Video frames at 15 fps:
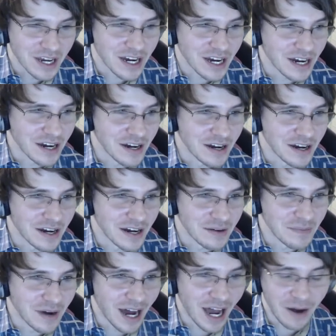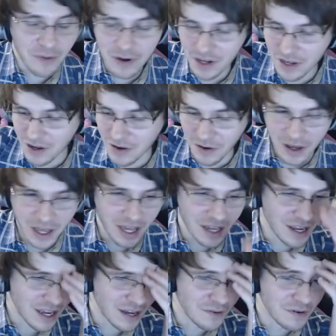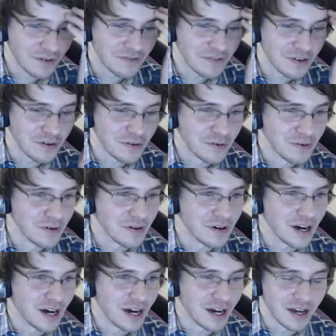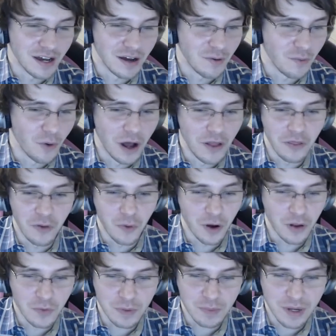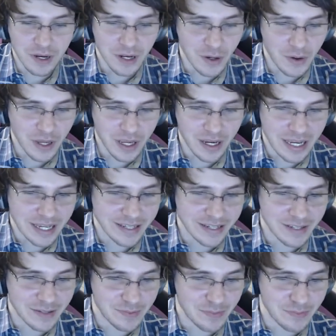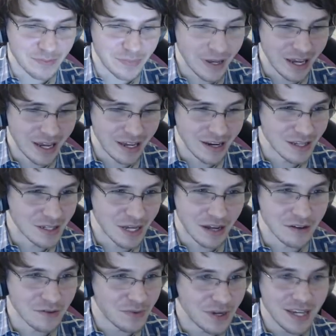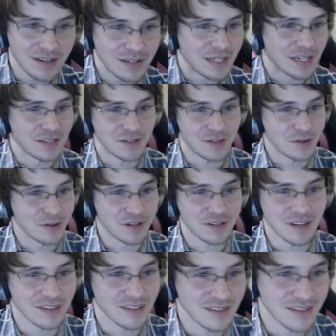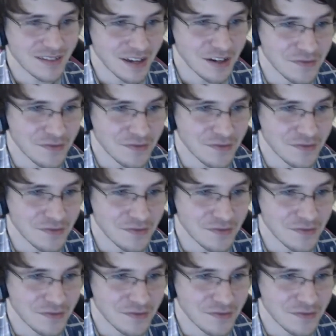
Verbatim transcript: Um, I want to go ahead and review uh, what in the world we've been doing because it's been a solid week since you looked at this stuff. You